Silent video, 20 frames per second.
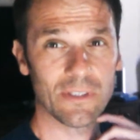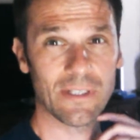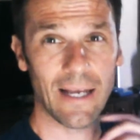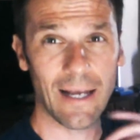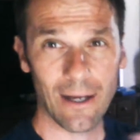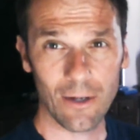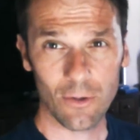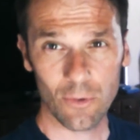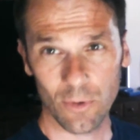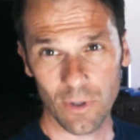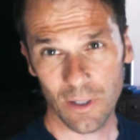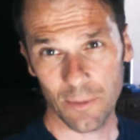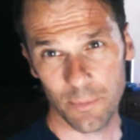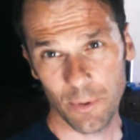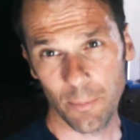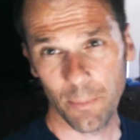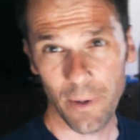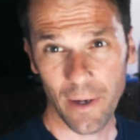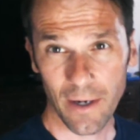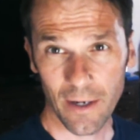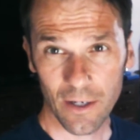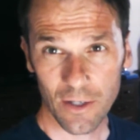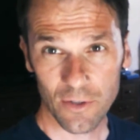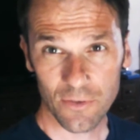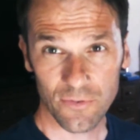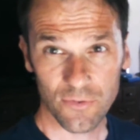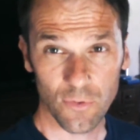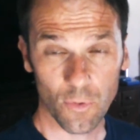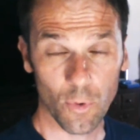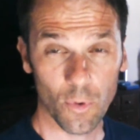how do I prepare
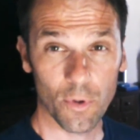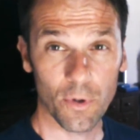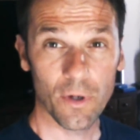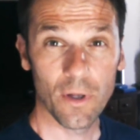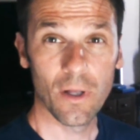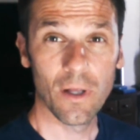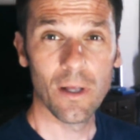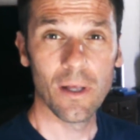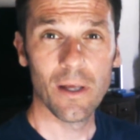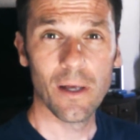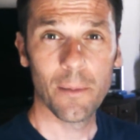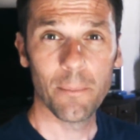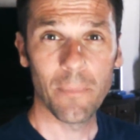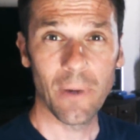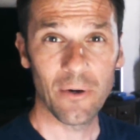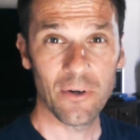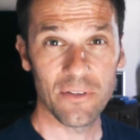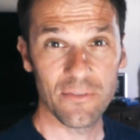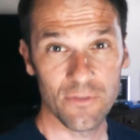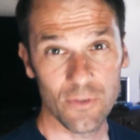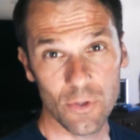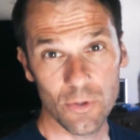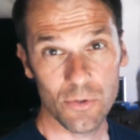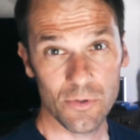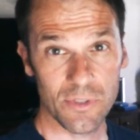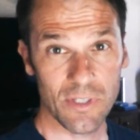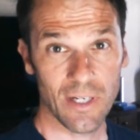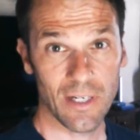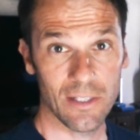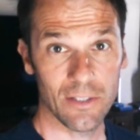for my reviews
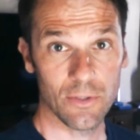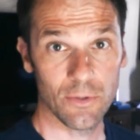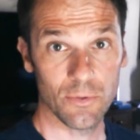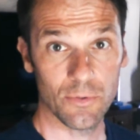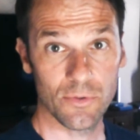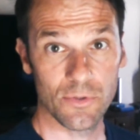that I do.